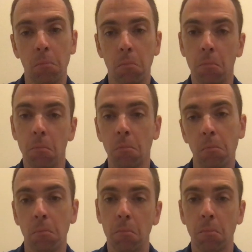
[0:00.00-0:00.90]

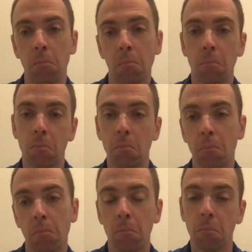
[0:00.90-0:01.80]

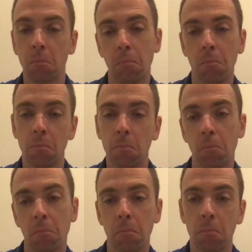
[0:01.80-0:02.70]

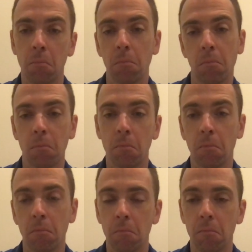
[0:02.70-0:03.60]

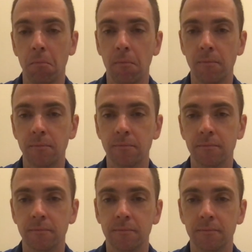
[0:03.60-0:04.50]

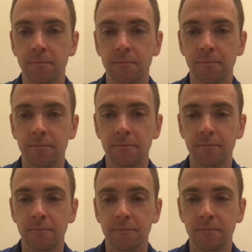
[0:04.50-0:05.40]

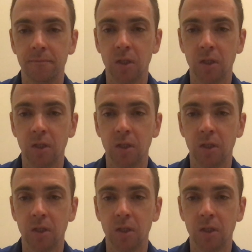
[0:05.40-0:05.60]
(silence)